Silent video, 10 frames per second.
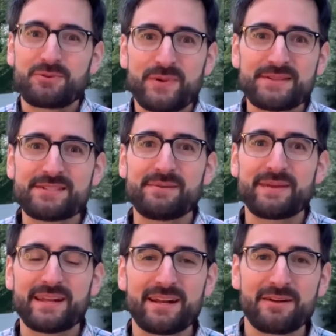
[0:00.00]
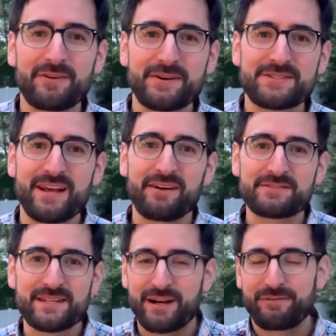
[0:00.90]
the wisdom in and of
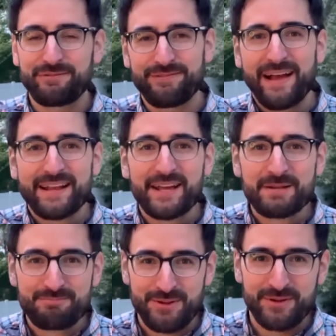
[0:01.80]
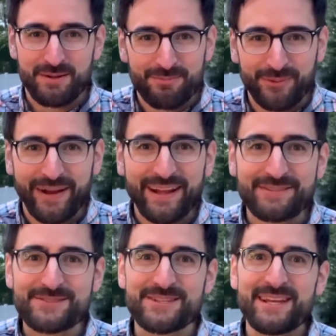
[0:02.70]
ourselves and our finite, puny
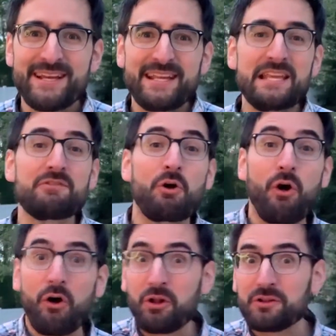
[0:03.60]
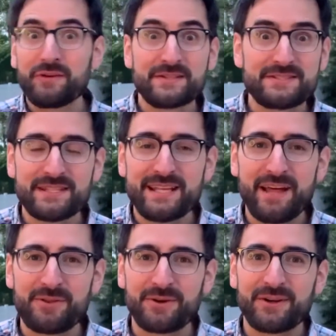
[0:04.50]
brains. Even all of us
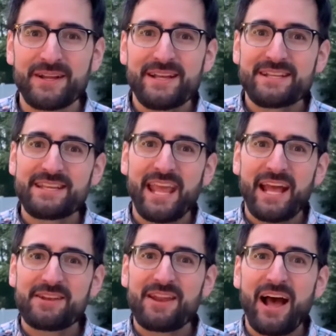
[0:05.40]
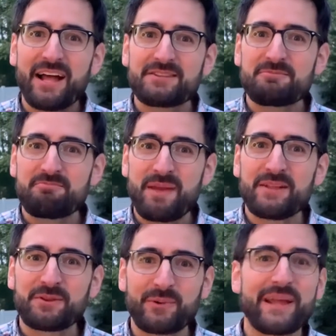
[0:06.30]
together cannot
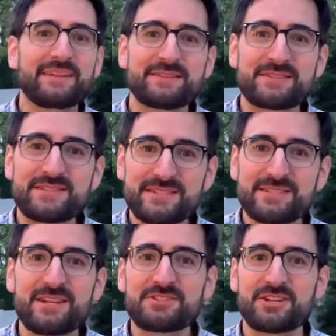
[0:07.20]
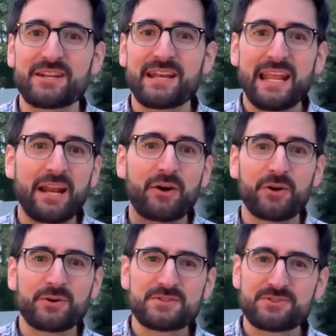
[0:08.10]
make the right decision in
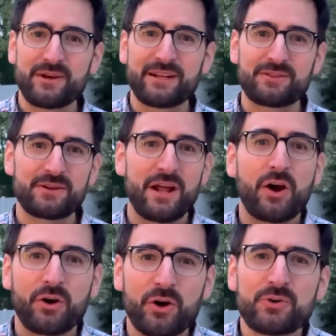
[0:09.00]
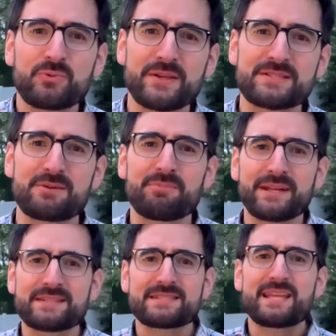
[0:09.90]
our own strength and our own wisdom.
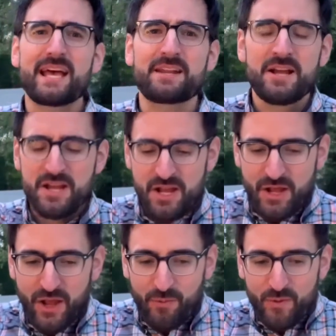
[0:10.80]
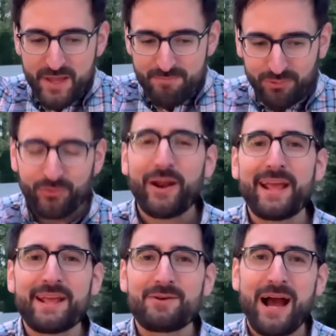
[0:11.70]
But instead, we
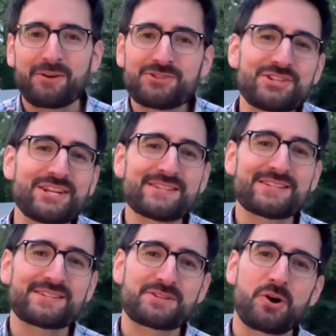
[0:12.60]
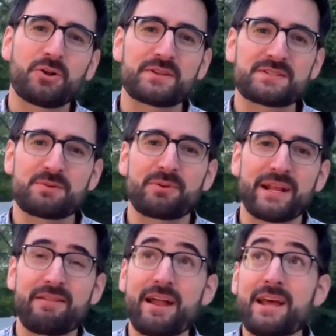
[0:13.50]
pray how Jesus has called us to
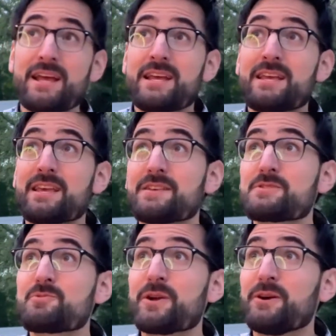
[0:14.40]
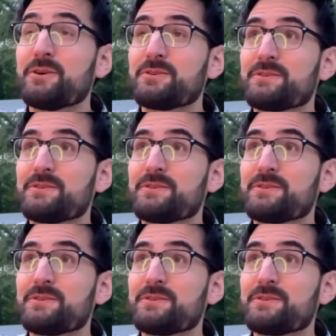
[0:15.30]
pray, that his will